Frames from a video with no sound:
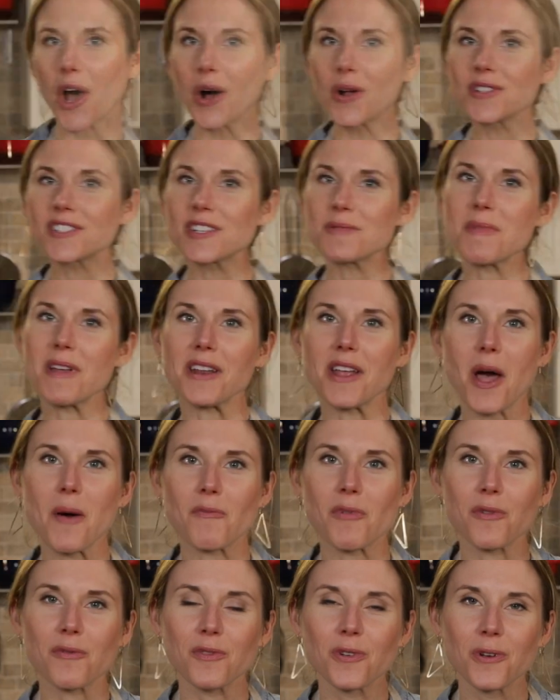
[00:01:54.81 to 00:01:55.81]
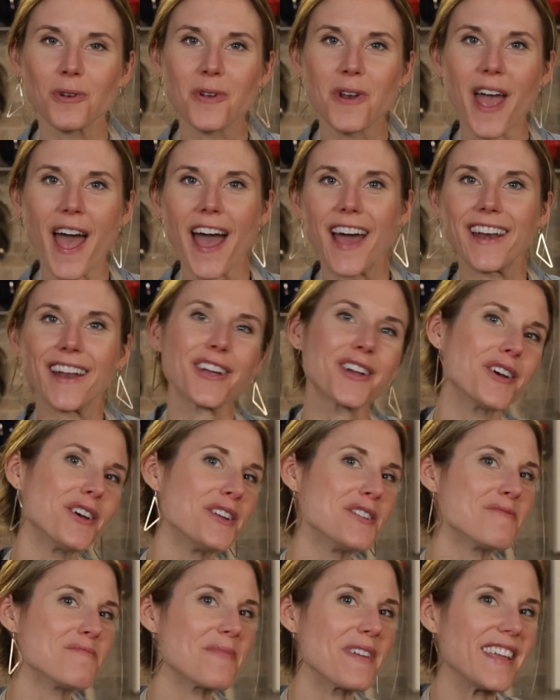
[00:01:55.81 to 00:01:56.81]
ultimate comfort food, and it
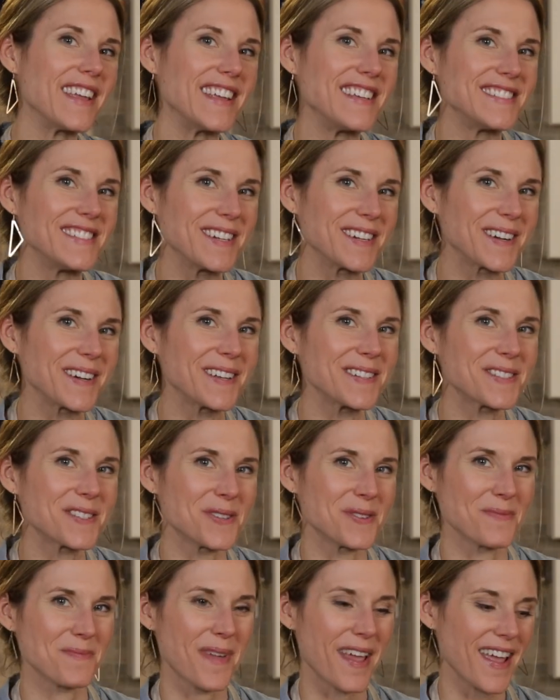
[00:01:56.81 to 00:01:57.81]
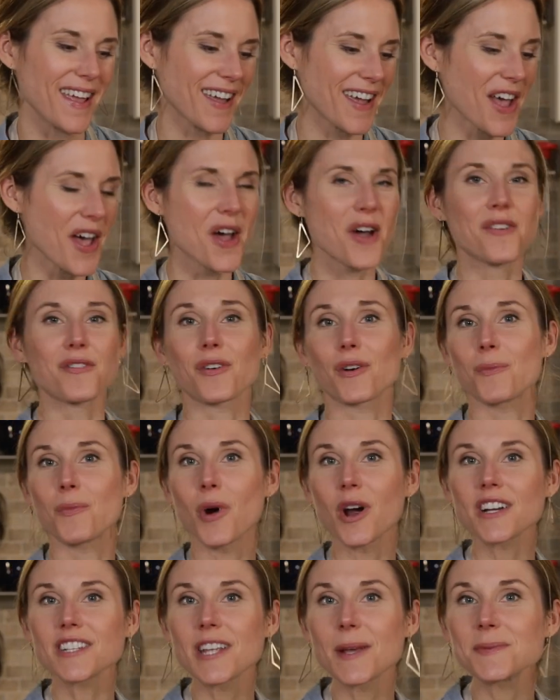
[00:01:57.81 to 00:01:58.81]
couldn't be easier to make. For
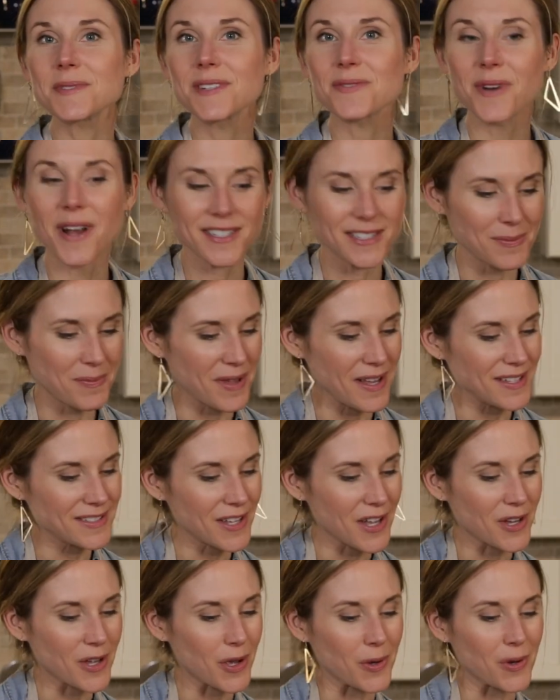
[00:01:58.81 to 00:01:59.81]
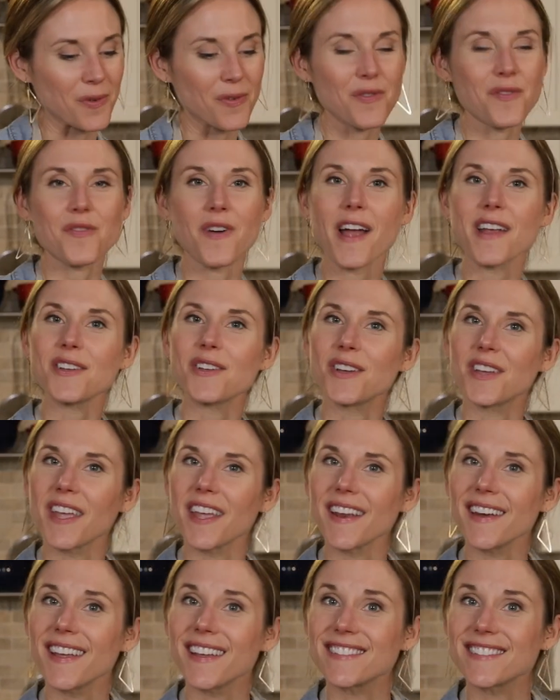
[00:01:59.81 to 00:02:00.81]
more tips and recipes, go to
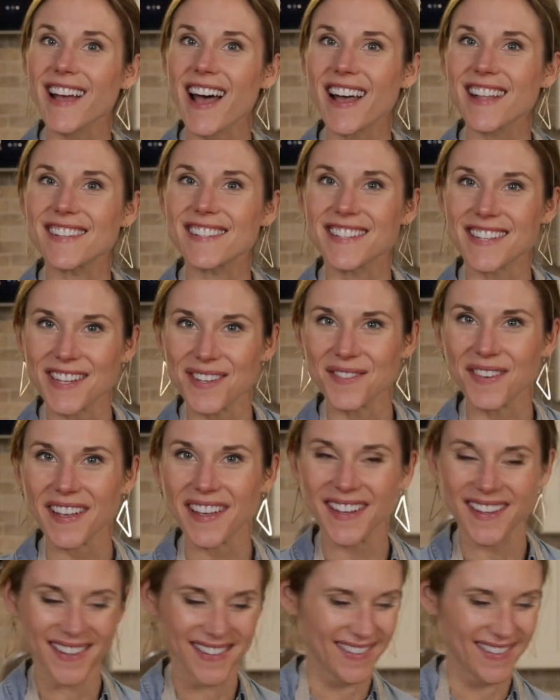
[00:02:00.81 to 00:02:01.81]
finecooking.tv.